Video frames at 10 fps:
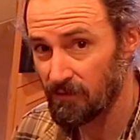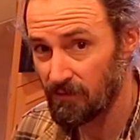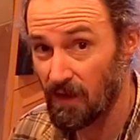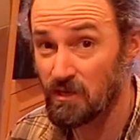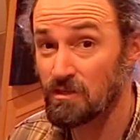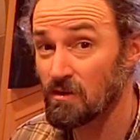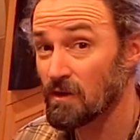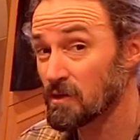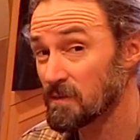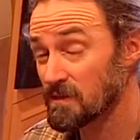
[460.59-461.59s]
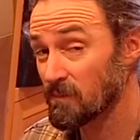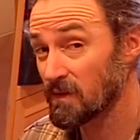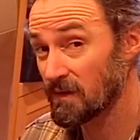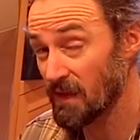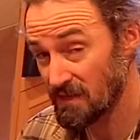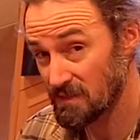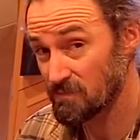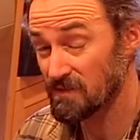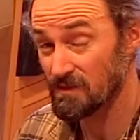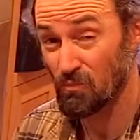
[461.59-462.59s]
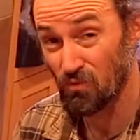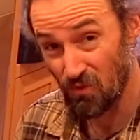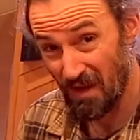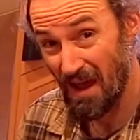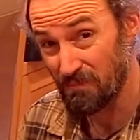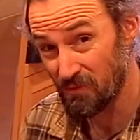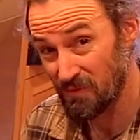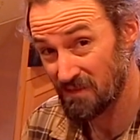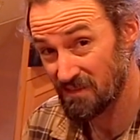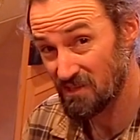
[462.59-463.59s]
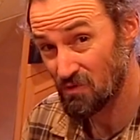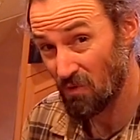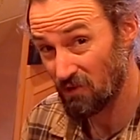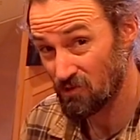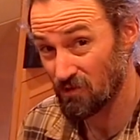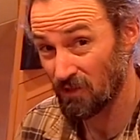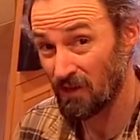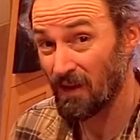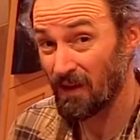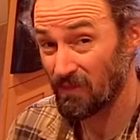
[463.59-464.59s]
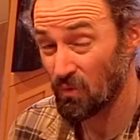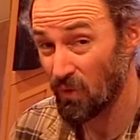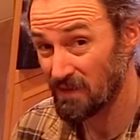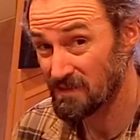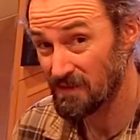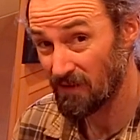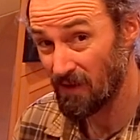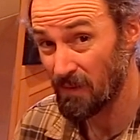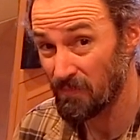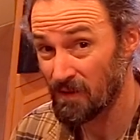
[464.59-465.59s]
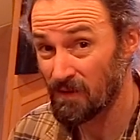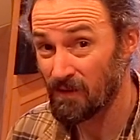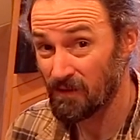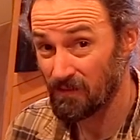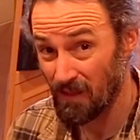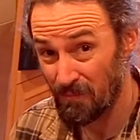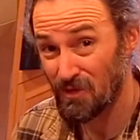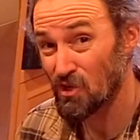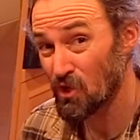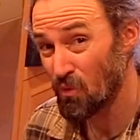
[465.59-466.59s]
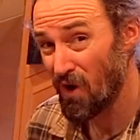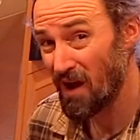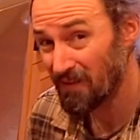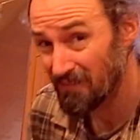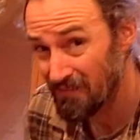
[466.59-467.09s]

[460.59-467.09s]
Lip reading: It actually turned out to be something nice because I'm really happy with this dishwasher and the way it's set up. Let me show you why.